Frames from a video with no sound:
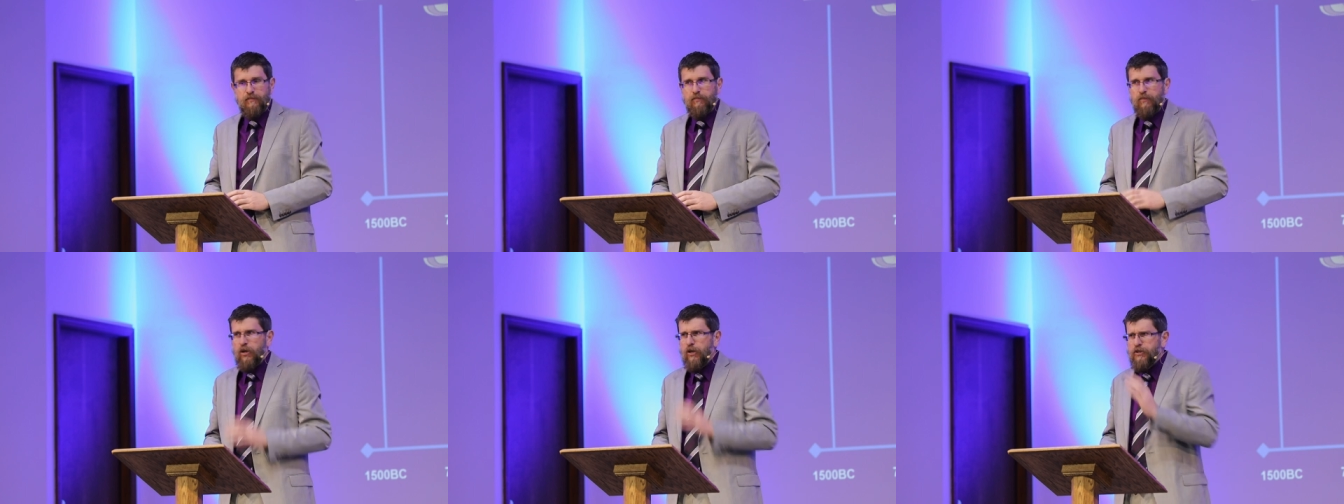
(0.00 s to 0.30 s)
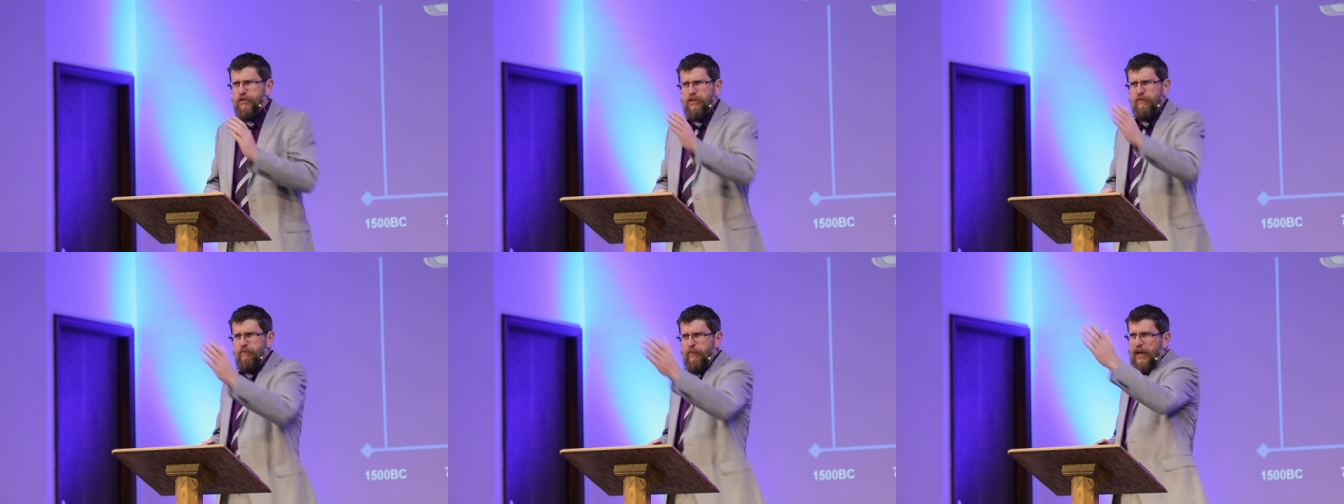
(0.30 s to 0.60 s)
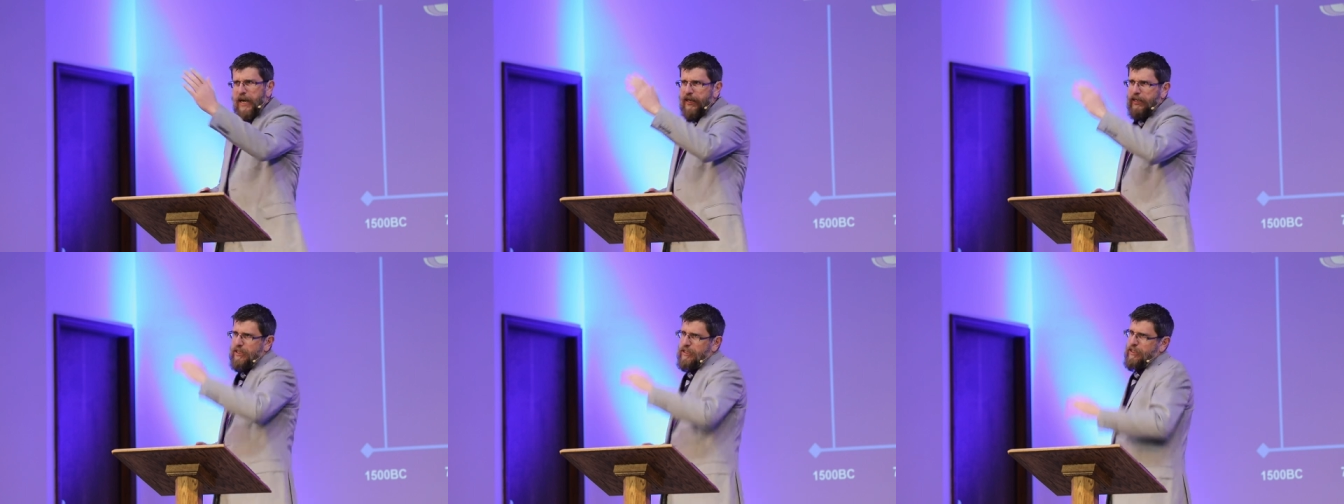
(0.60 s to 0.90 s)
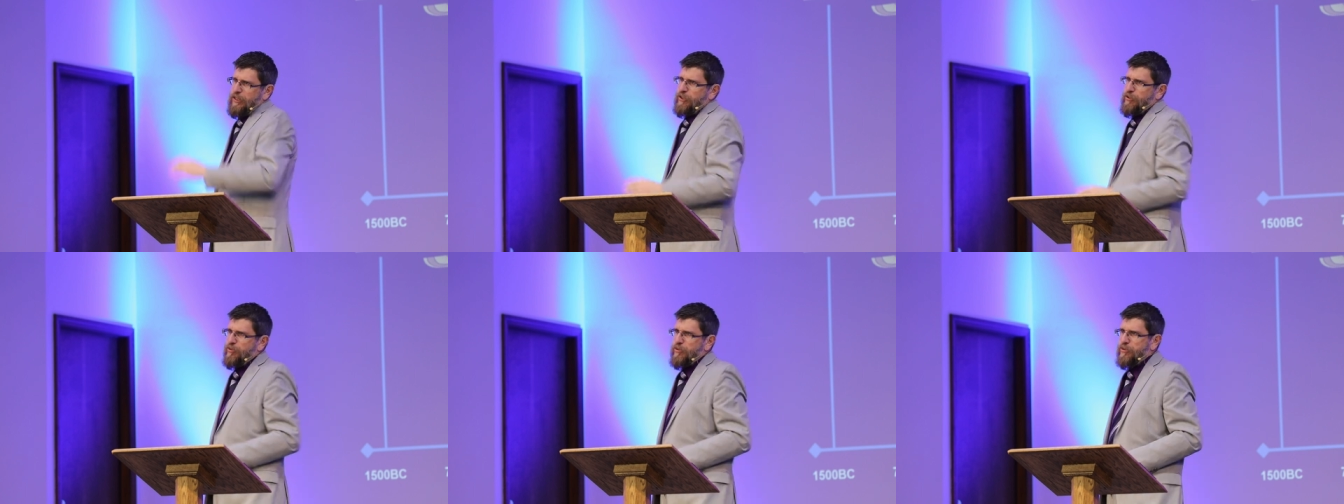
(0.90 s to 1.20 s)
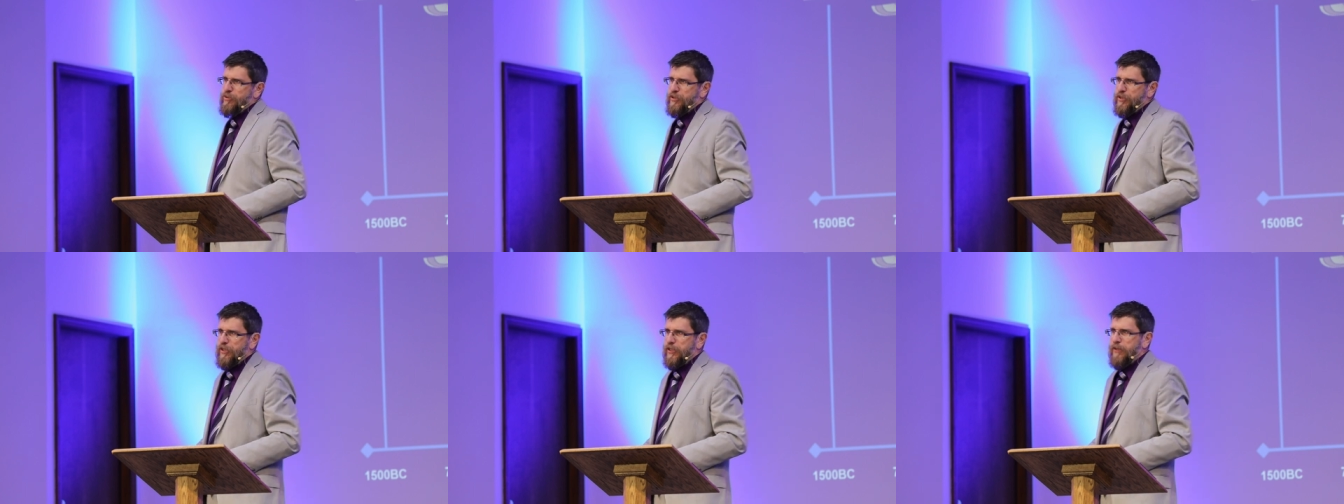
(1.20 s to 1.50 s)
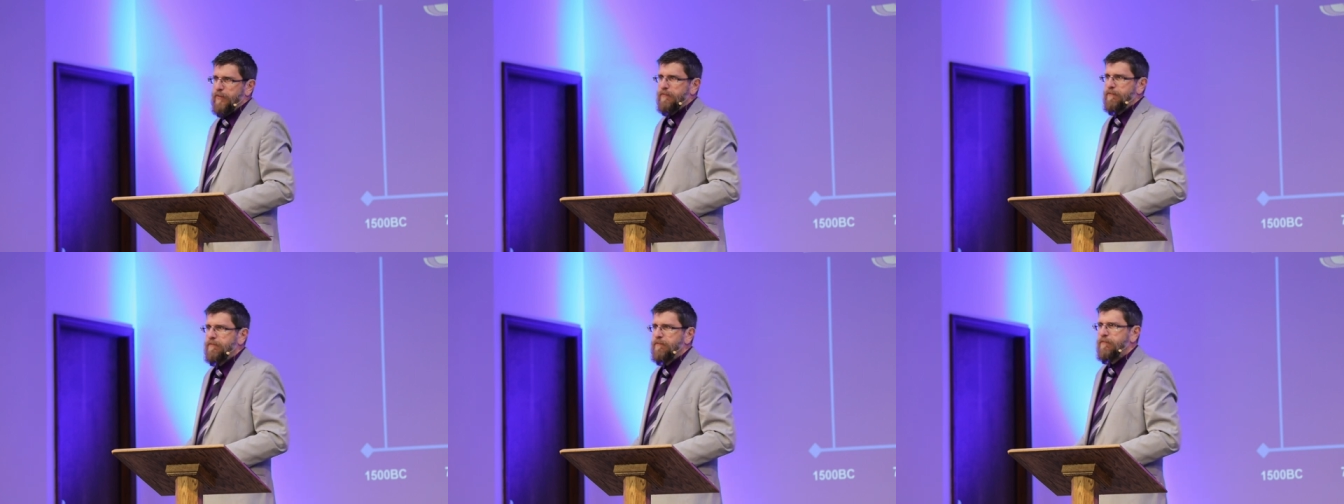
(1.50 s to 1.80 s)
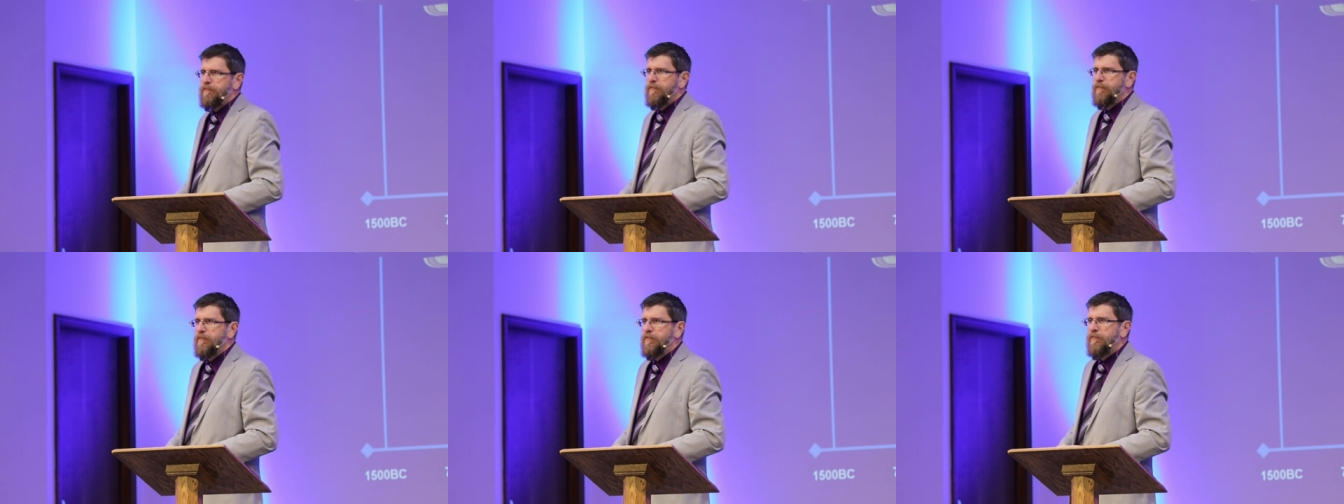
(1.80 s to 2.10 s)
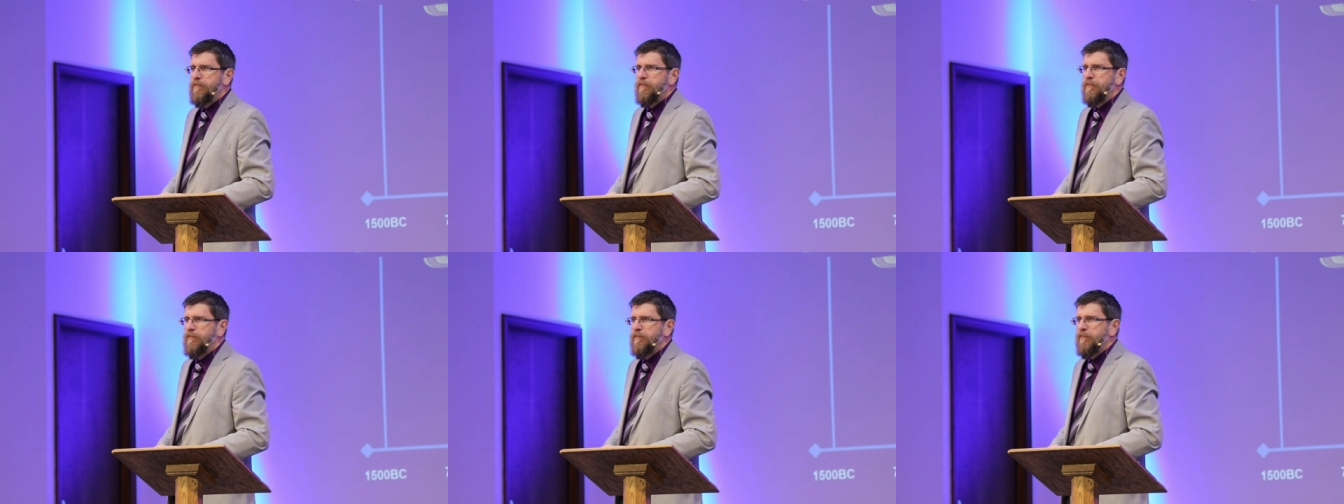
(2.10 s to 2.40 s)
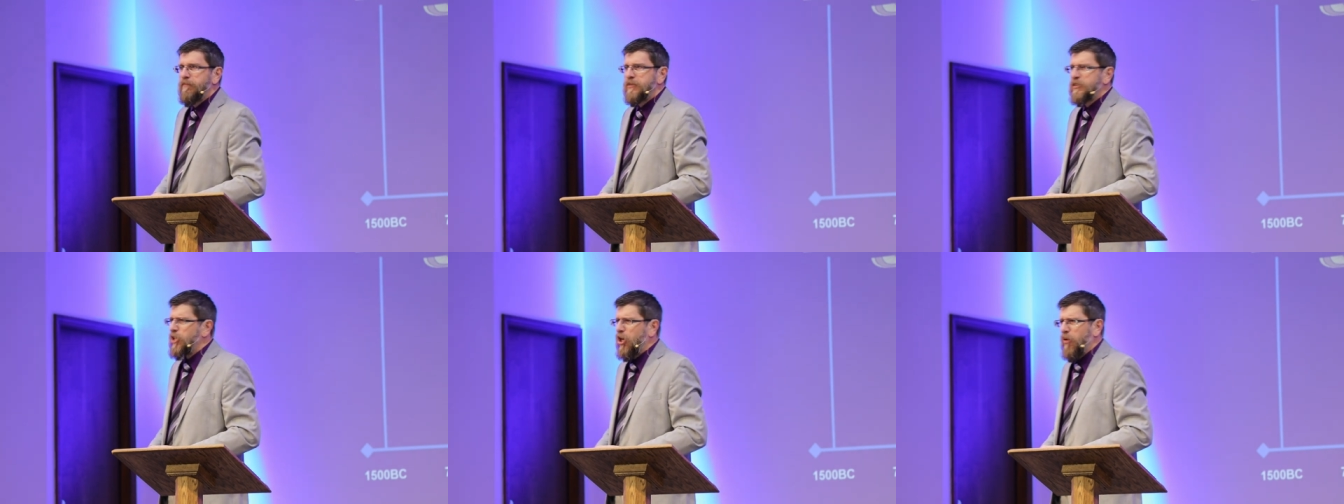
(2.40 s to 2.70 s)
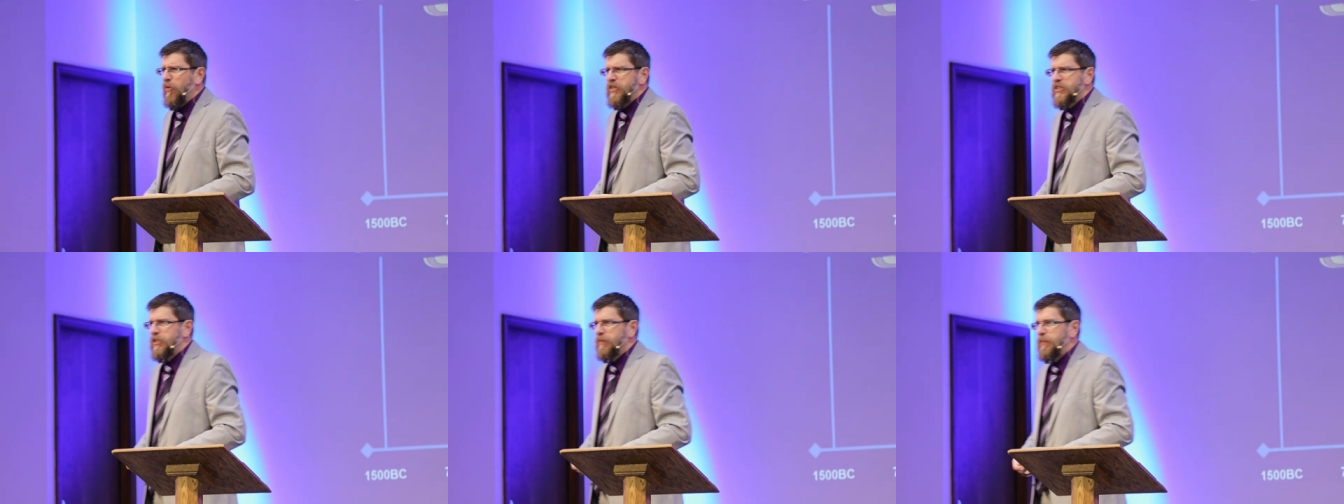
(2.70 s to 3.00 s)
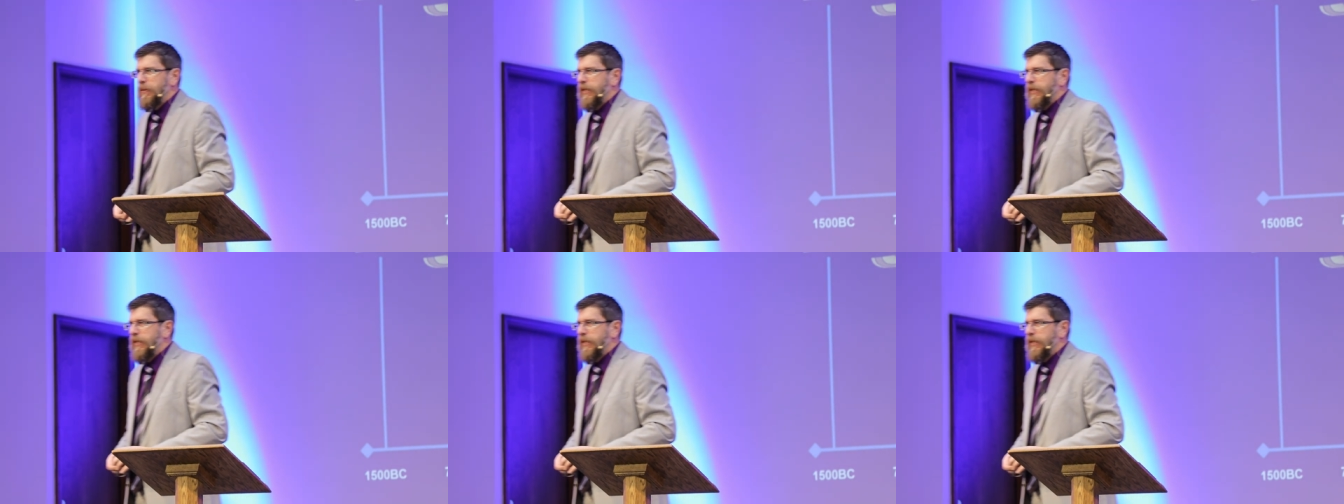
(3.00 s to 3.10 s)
march it back into Jerusalem. It's always a